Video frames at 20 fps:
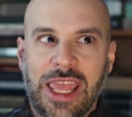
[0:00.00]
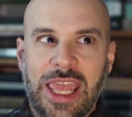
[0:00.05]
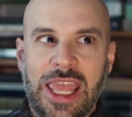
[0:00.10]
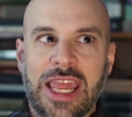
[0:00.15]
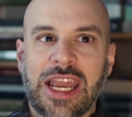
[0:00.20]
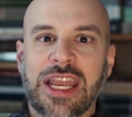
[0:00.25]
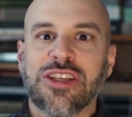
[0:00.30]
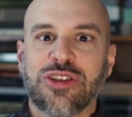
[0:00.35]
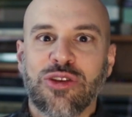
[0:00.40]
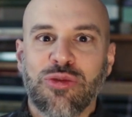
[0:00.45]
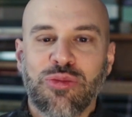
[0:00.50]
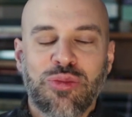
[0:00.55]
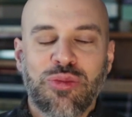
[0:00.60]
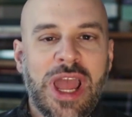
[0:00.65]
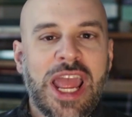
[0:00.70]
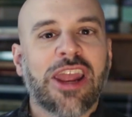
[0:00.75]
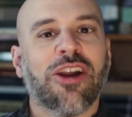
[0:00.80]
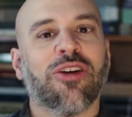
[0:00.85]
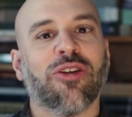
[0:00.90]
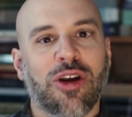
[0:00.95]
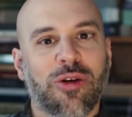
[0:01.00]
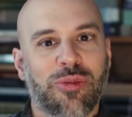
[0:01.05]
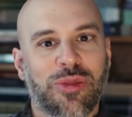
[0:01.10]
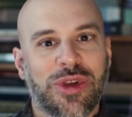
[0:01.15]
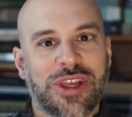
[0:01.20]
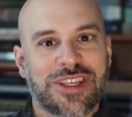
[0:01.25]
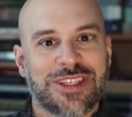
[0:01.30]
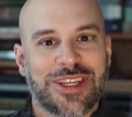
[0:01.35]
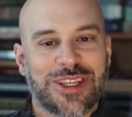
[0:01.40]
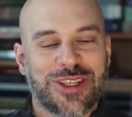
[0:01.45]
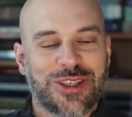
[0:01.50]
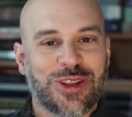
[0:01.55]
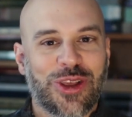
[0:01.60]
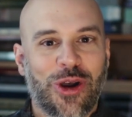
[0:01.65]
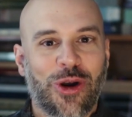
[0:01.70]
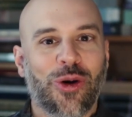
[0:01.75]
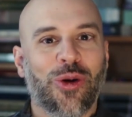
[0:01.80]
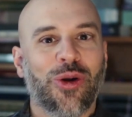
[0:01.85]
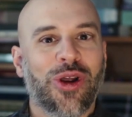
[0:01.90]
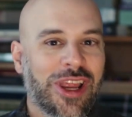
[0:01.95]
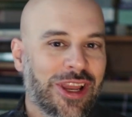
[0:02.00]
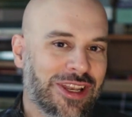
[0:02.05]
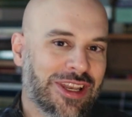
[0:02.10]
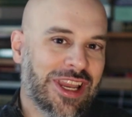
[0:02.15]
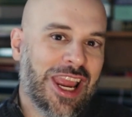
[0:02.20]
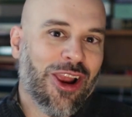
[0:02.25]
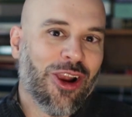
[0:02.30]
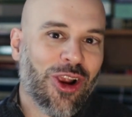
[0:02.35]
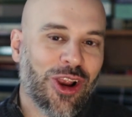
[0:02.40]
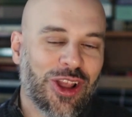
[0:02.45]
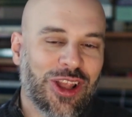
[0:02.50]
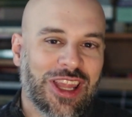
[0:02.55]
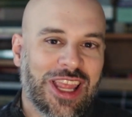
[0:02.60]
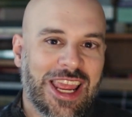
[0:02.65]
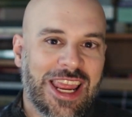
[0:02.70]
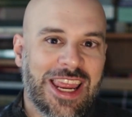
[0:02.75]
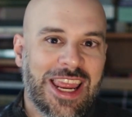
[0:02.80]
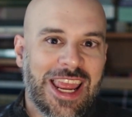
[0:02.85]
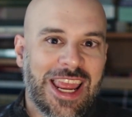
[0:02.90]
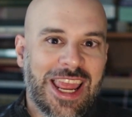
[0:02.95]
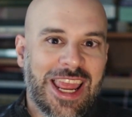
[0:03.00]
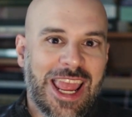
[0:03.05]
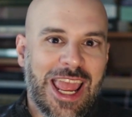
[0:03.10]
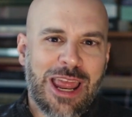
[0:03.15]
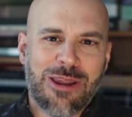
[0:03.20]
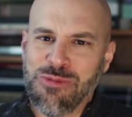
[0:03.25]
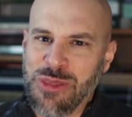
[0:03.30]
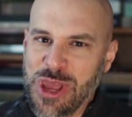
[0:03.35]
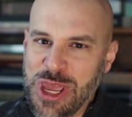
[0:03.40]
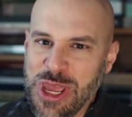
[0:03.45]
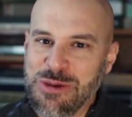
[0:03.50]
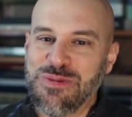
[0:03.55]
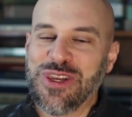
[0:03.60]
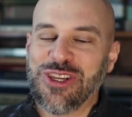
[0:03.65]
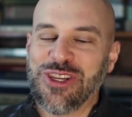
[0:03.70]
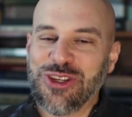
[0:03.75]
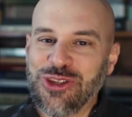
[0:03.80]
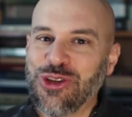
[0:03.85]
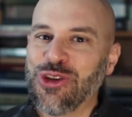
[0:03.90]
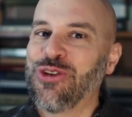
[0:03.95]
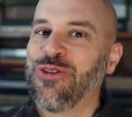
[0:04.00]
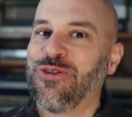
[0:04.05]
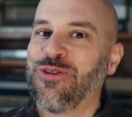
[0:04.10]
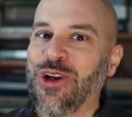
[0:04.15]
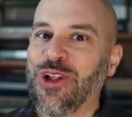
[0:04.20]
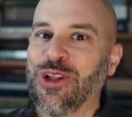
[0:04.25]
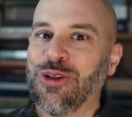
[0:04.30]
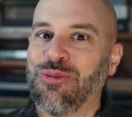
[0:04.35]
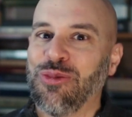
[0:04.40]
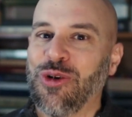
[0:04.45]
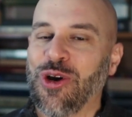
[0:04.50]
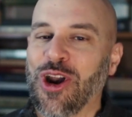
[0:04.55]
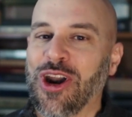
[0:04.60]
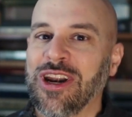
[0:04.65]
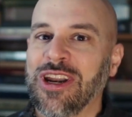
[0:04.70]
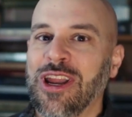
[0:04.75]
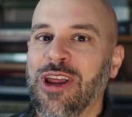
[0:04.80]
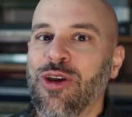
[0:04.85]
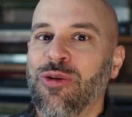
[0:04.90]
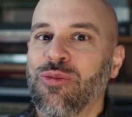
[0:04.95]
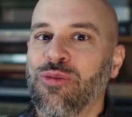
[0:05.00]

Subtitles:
It is a bankrupt business, though, inherently, and maybe it should fall apart.